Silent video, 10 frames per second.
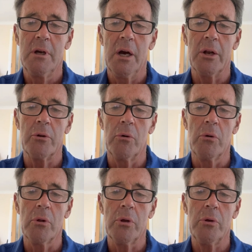And
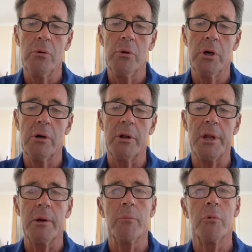all who heard
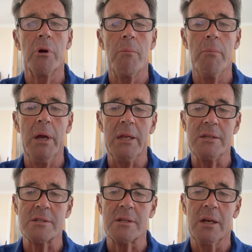him were
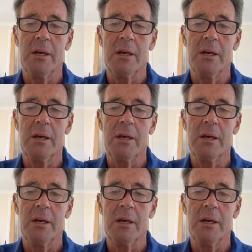amazed